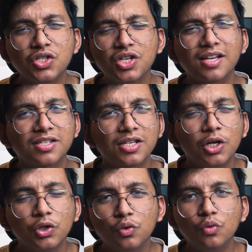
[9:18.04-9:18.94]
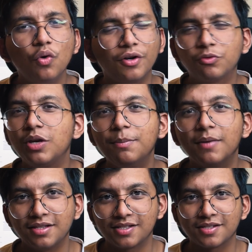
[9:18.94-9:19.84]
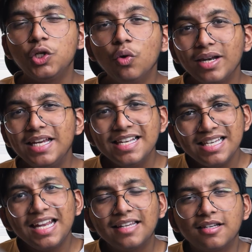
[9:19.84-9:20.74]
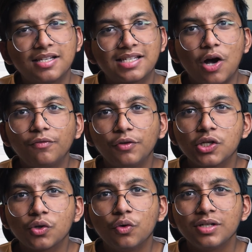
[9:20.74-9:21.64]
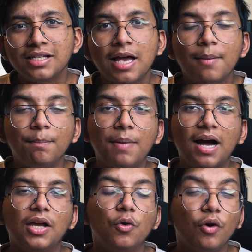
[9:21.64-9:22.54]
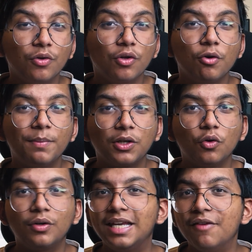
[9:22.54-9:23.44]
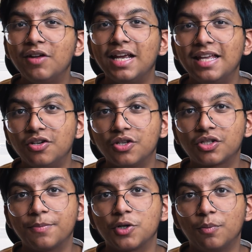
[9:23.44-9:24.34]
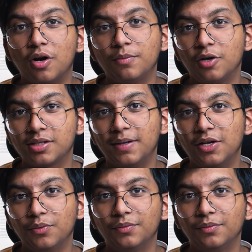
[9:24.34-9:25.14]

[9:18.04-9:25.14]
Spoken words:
just 2 or 3 months. You can easily get the discount for this course by going through the coupon code given in the description box below.